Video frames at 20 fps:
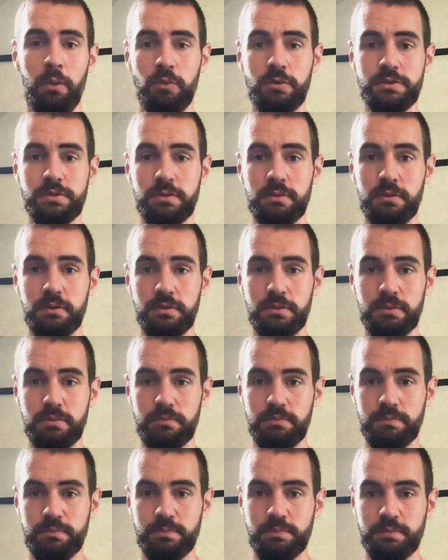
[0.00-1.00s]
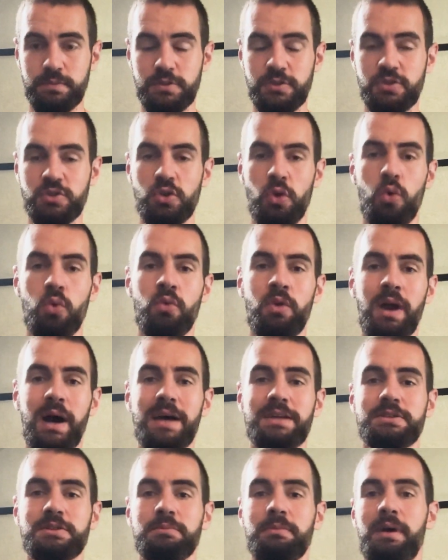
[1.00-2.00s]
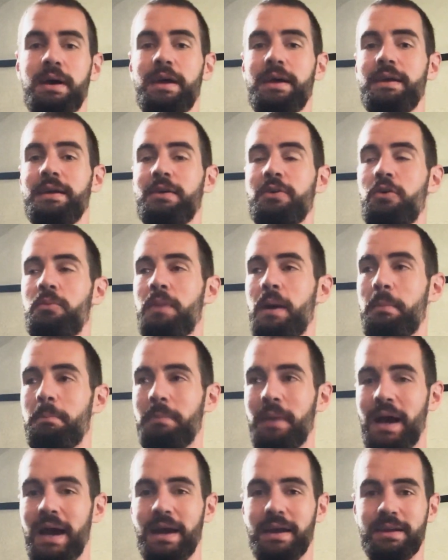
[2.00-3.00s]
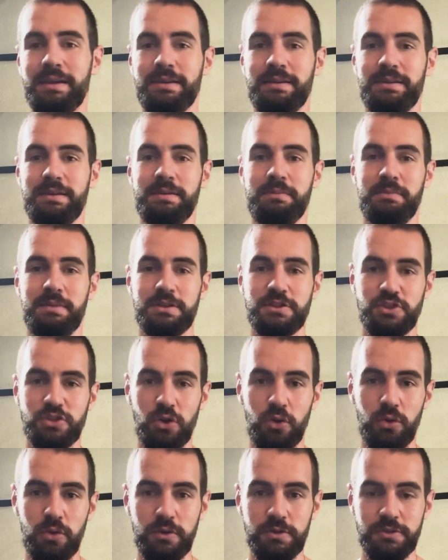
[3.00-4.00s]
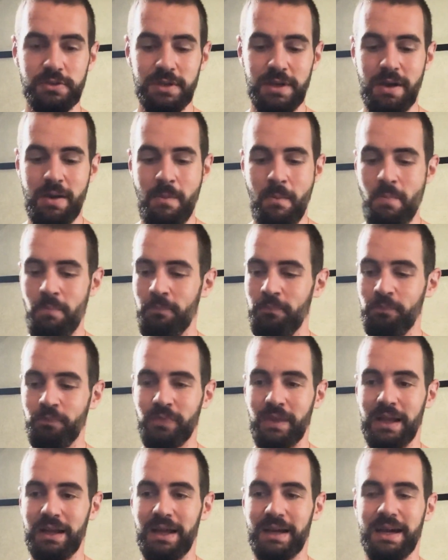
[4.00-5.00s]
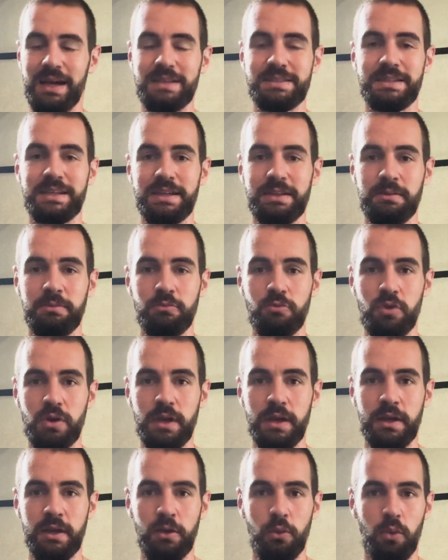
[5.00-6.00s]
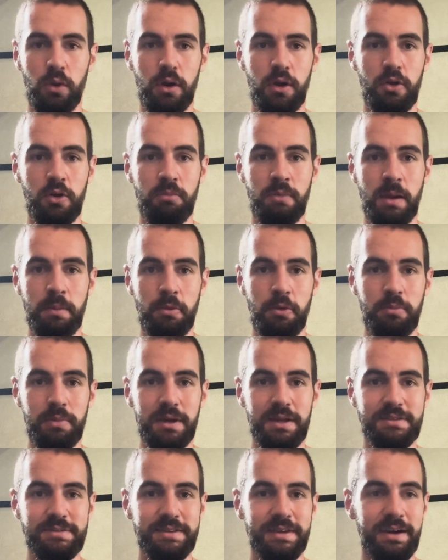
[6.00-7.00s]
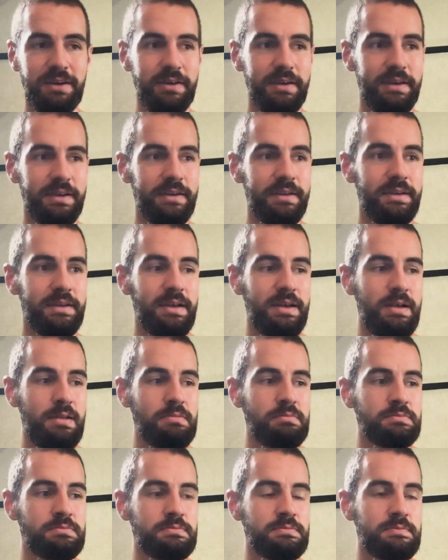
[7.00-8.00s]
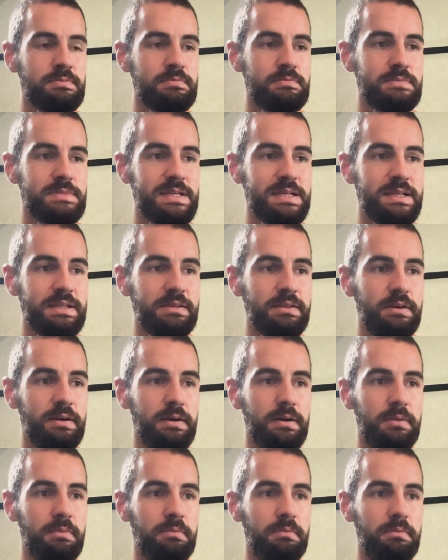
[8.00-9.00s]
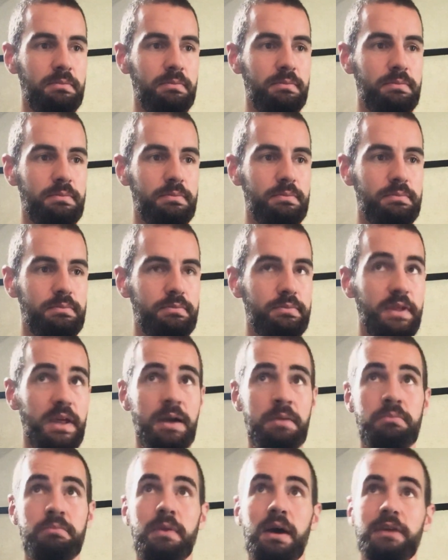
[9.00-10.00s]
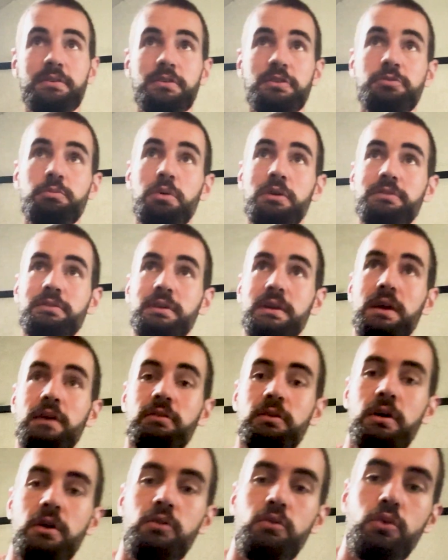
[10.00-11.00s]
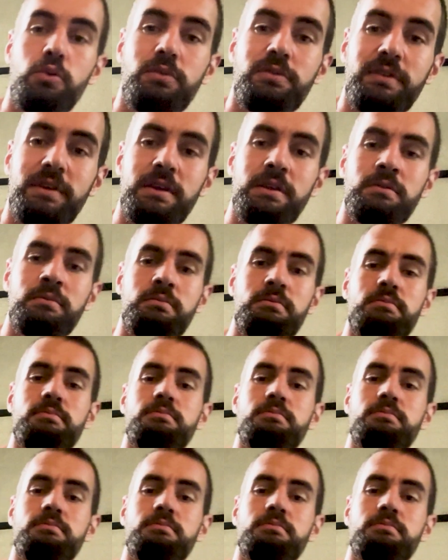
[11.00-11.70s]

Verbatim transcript: was so nice on my on my back, my shoulders. And like I said, I'm really going to work on my mobility out here. And um, yeah, I just put together a routine,